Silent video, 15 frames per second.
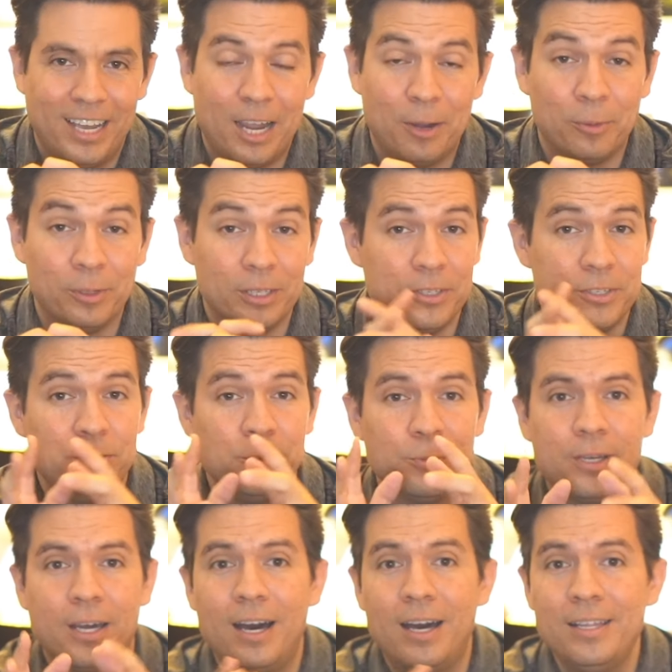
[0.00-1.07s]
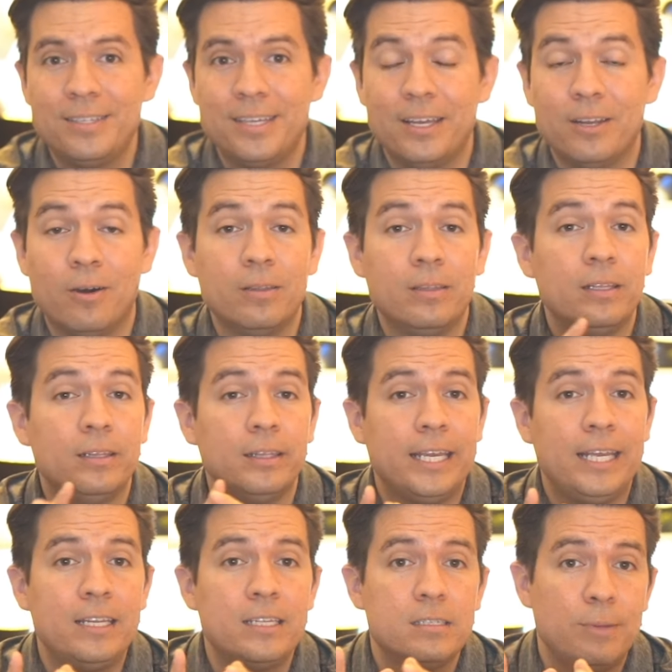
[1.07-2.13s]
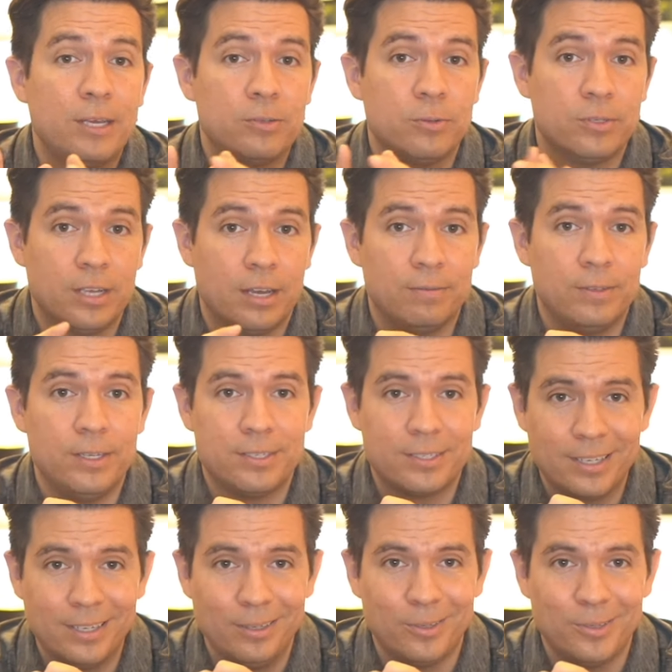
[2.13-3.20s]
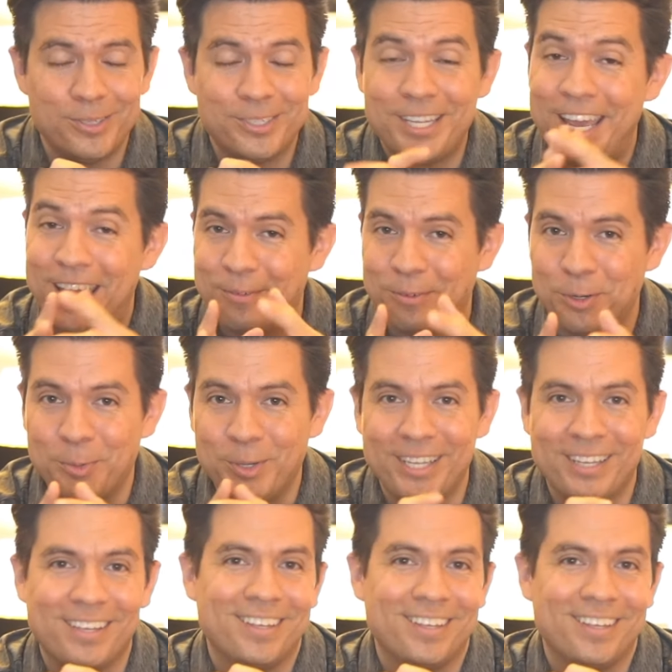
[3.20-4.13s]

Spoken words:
I release new content on the latest mental toughness skills every week.